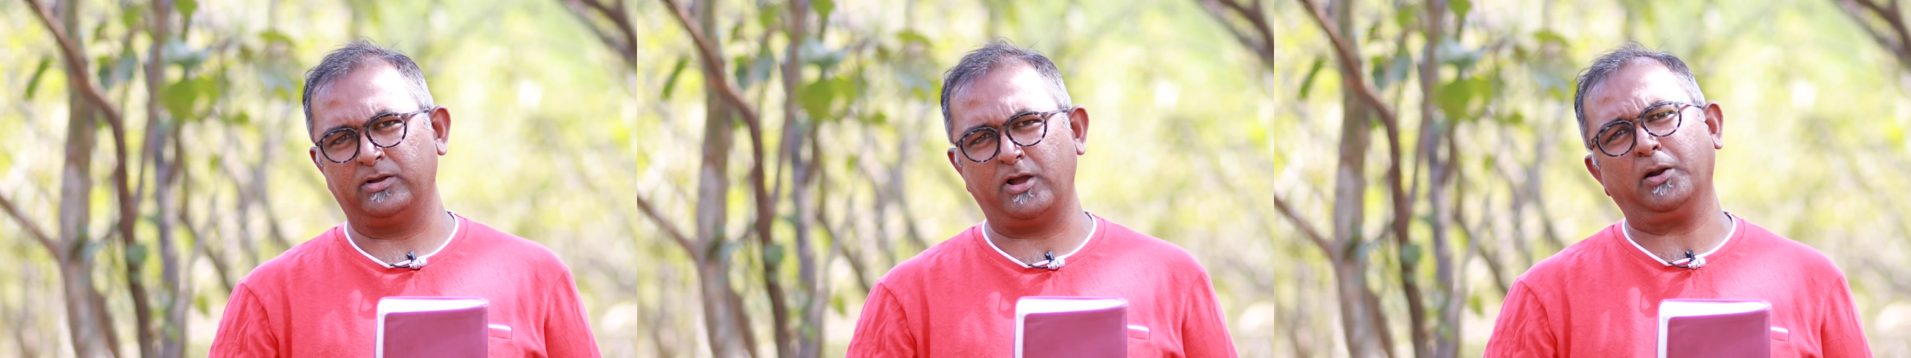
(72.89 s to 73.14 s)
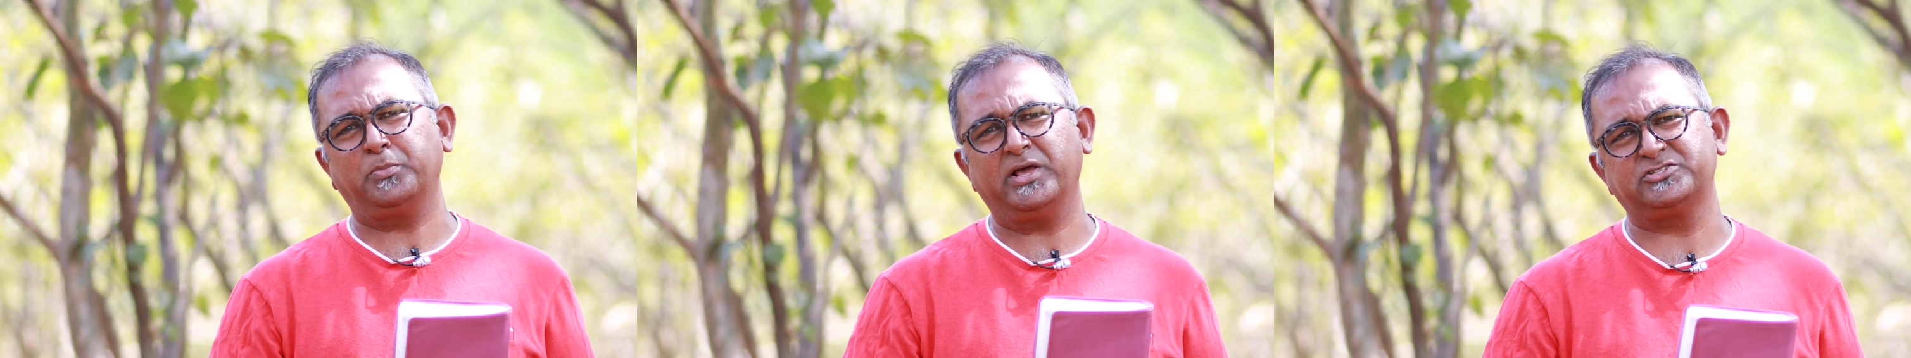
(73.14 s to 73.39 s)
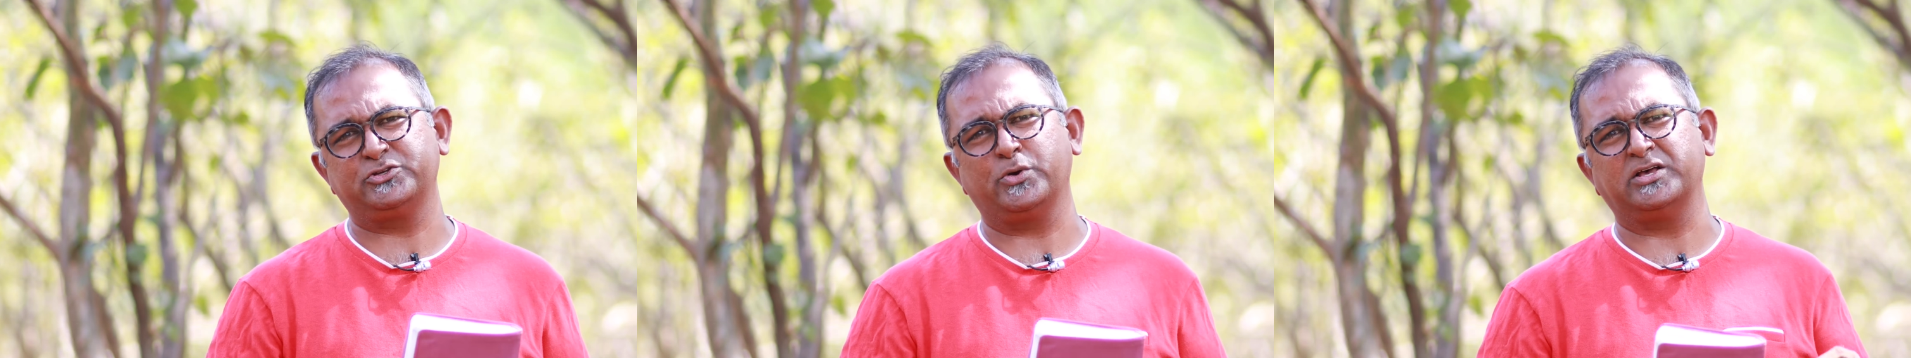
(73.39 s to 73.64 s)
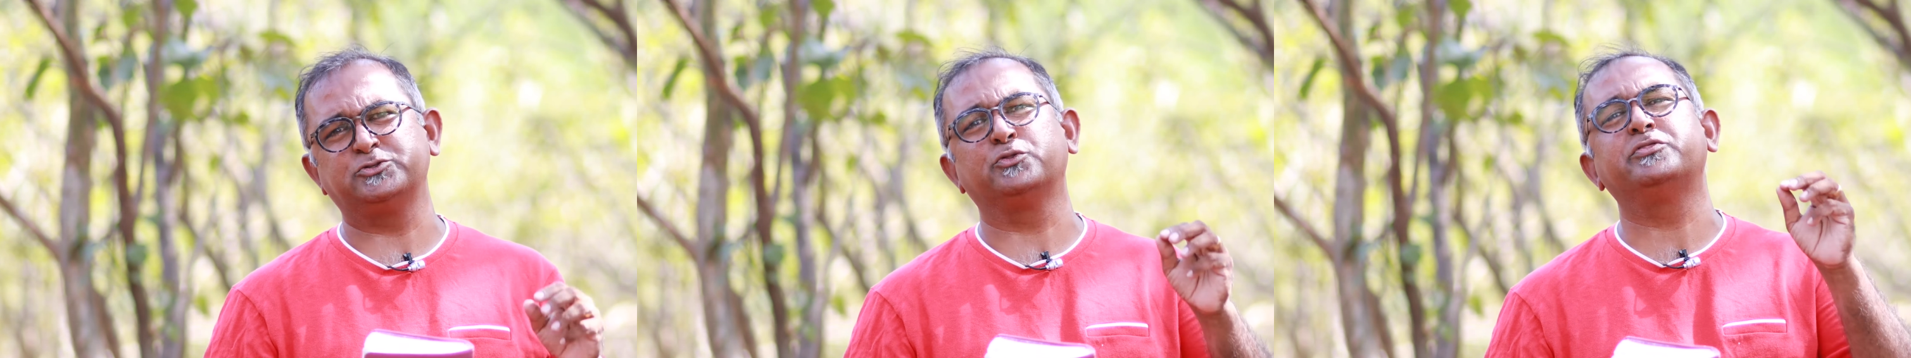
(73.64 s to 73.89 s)
God bless
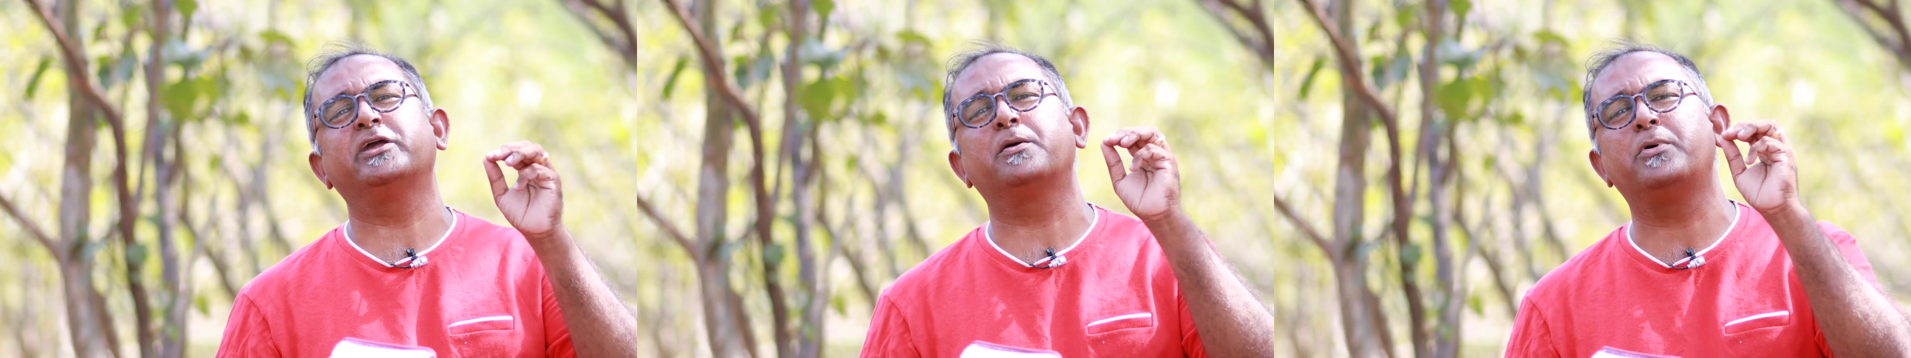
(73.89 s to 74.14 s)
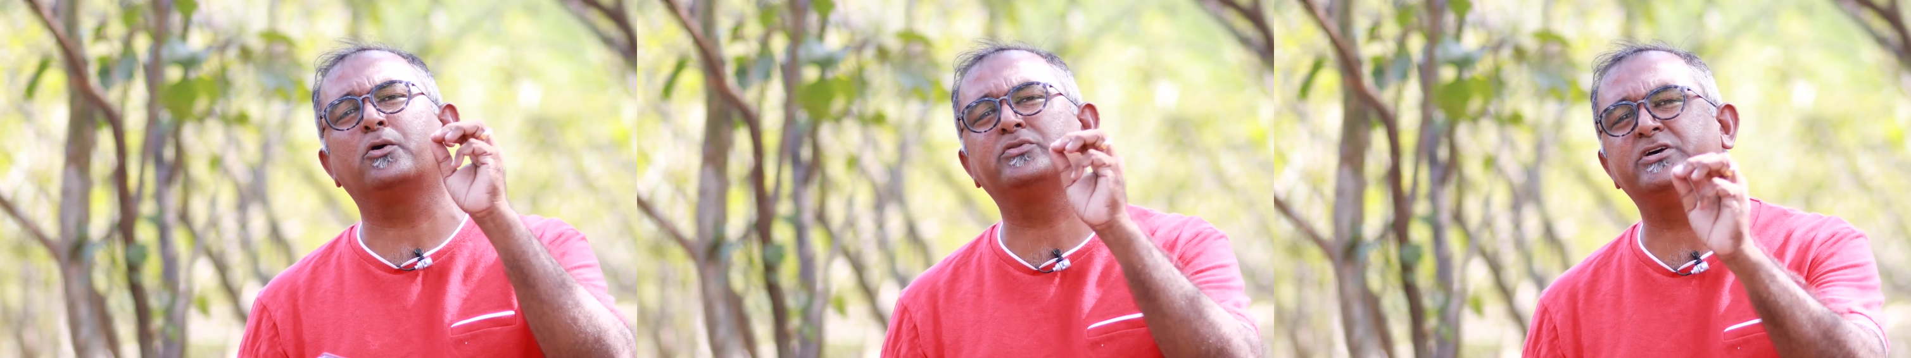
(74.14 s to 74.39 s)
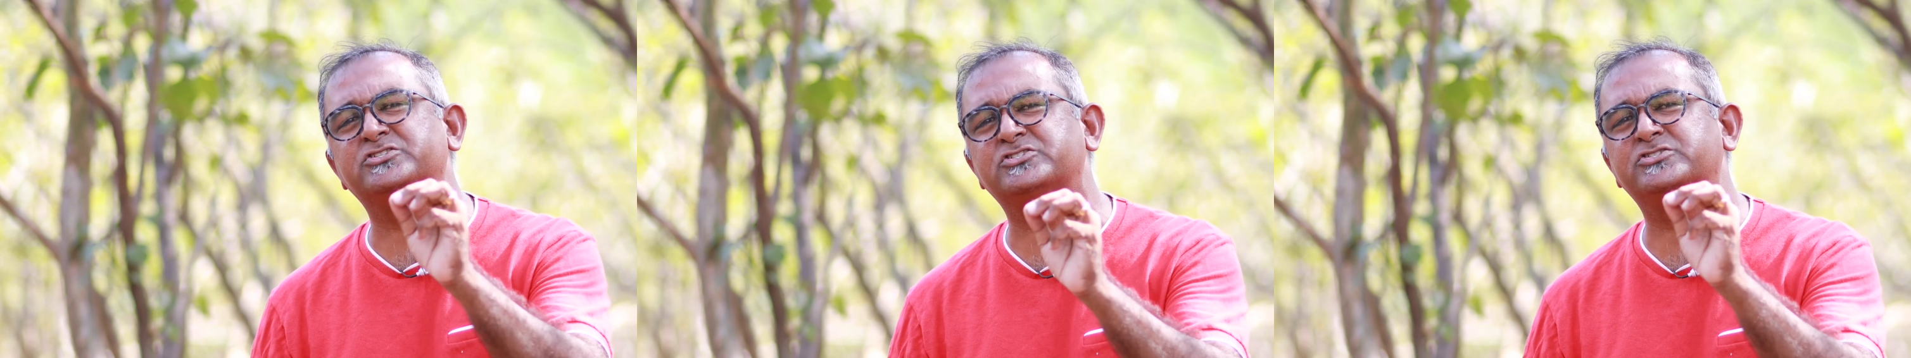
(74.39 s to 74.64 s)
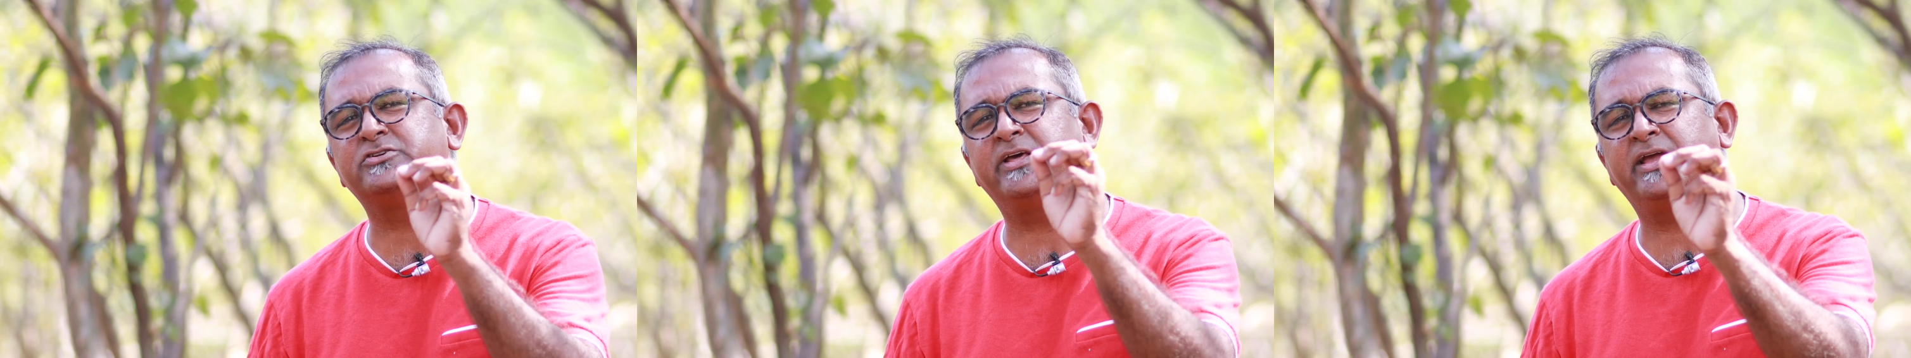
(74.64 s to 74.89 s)
you as you think about
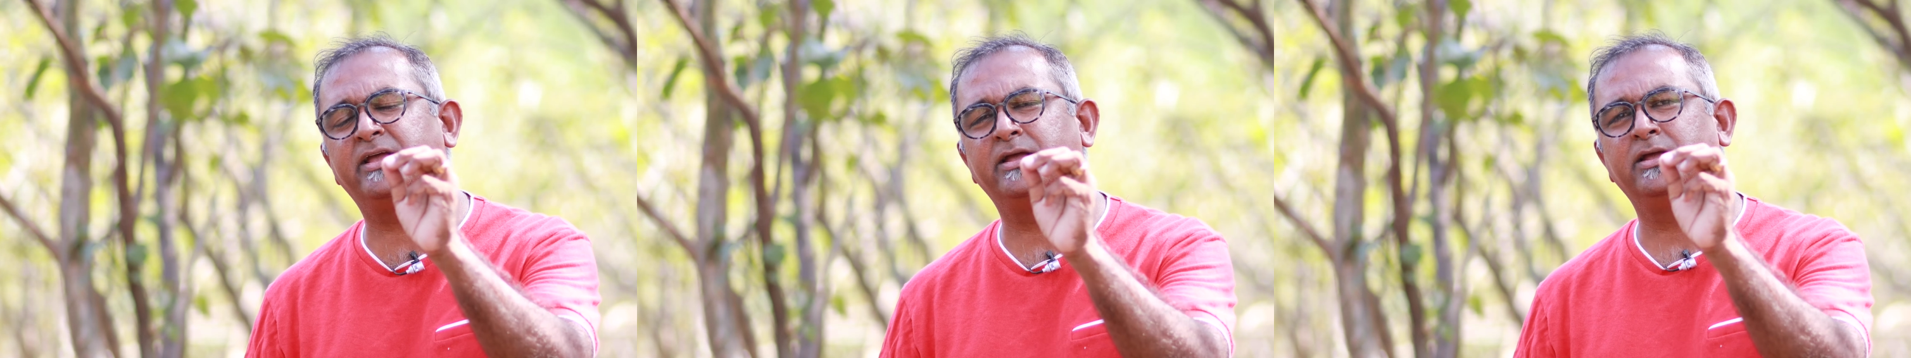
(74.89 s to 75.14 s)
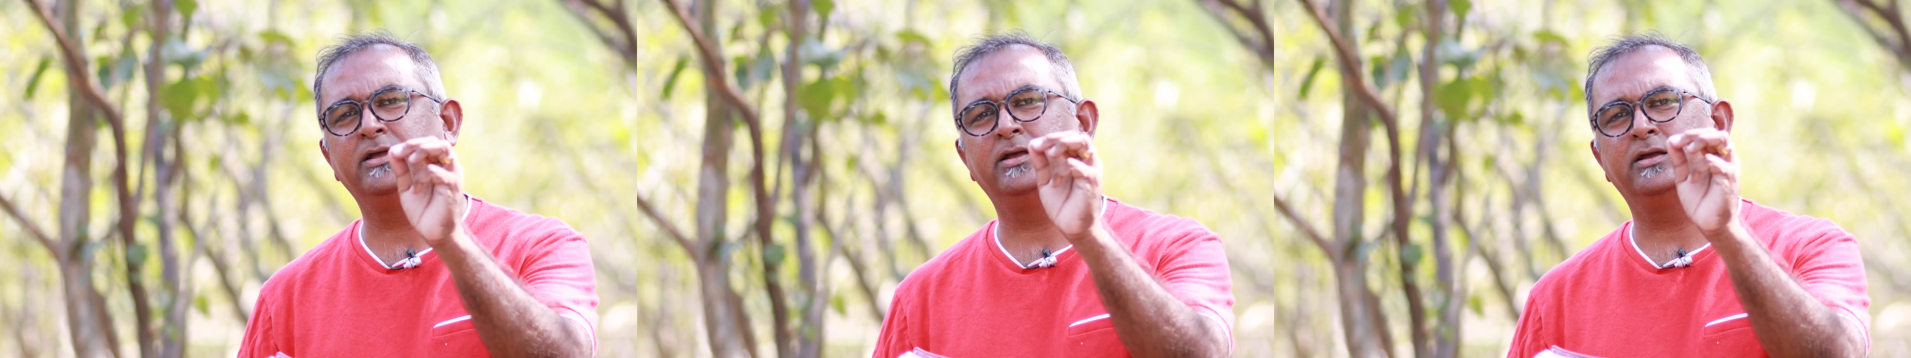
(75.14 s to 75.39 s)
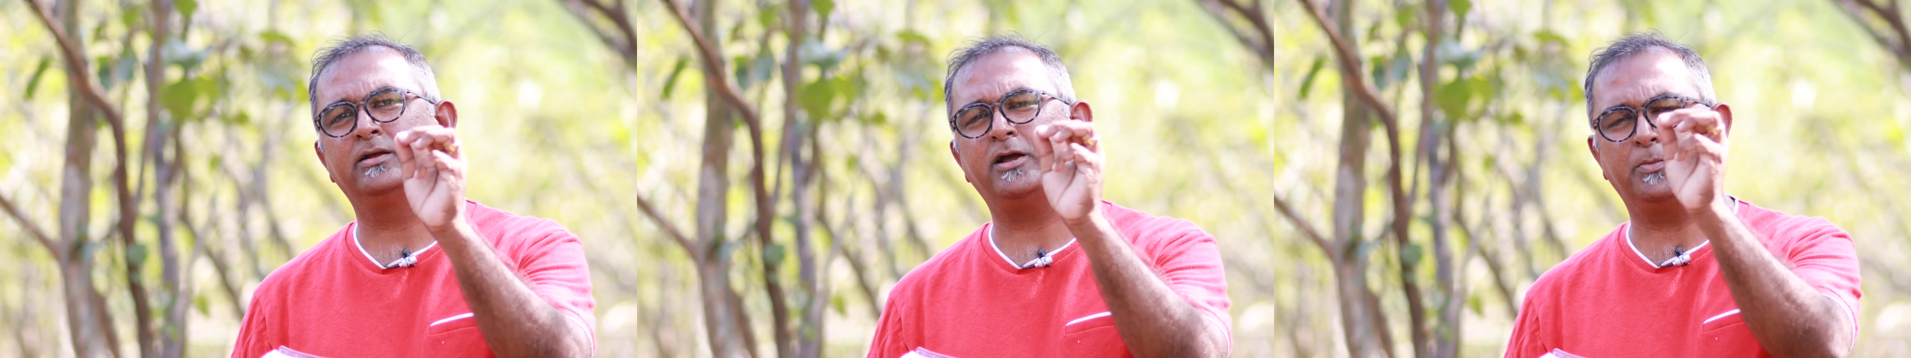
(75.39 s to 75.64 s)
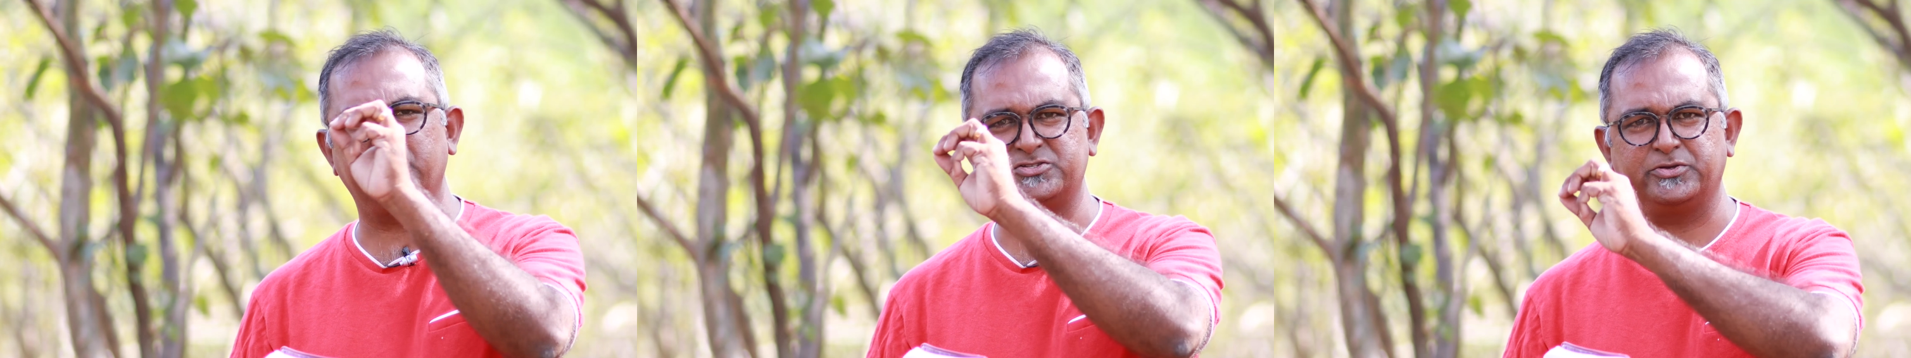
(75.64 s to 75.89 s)
this today.
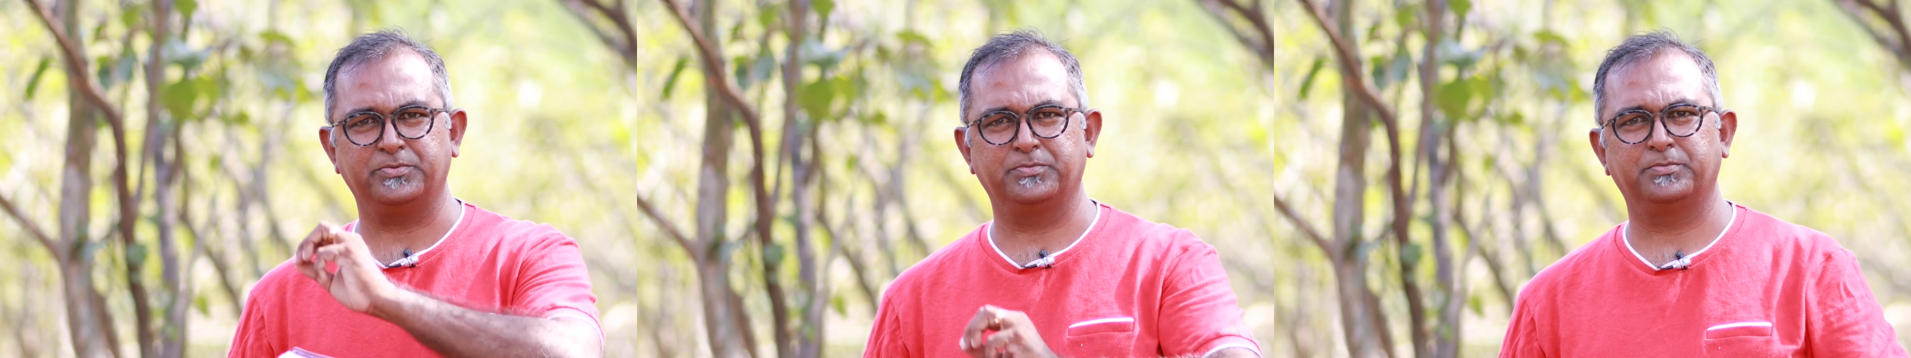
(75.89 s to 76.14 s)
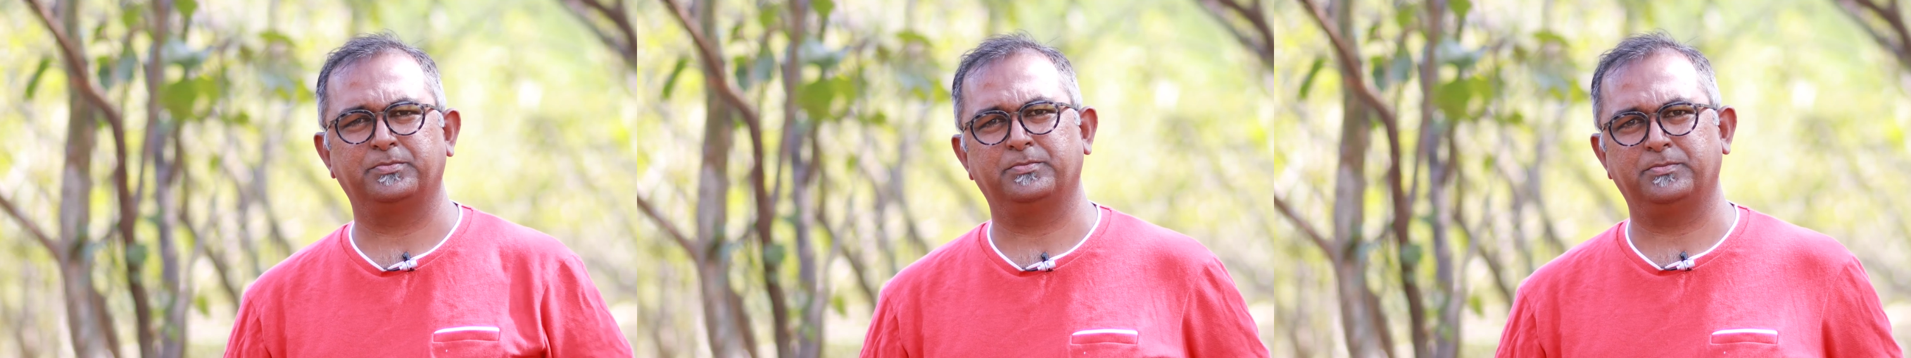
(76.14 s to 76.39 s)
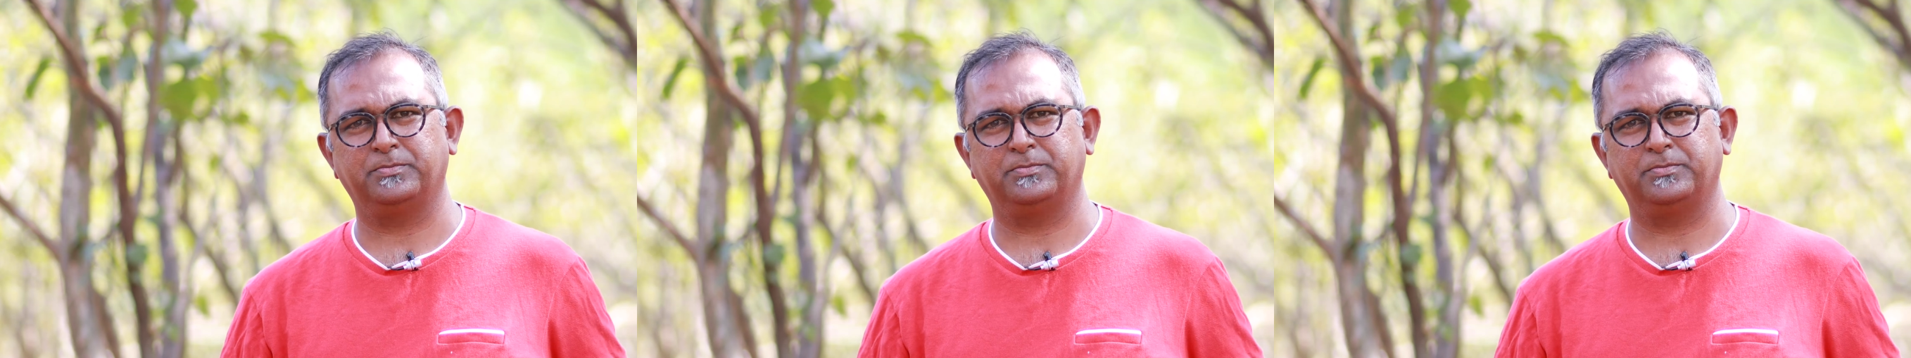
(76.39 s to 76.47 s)
God bless you.